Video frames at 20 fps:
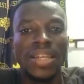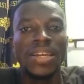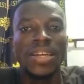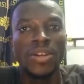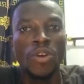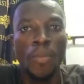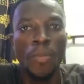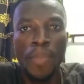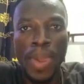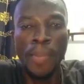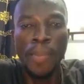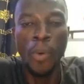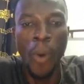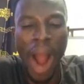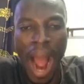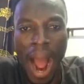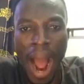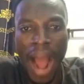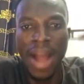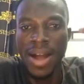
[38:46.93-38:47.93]
you know,
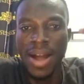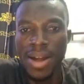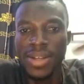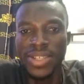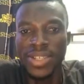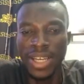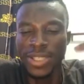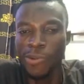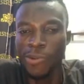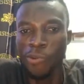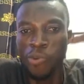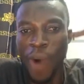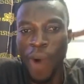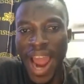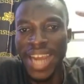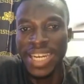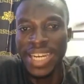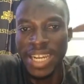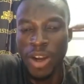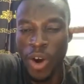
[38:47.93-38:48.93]
people are just
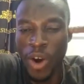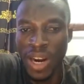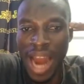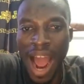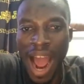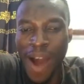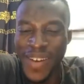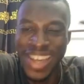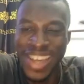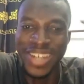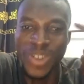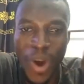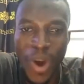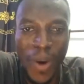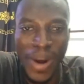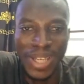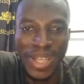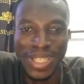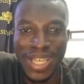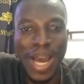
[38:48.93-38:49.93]
riding on our
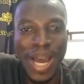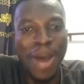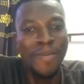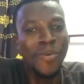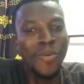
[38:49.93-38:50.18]
ignorance.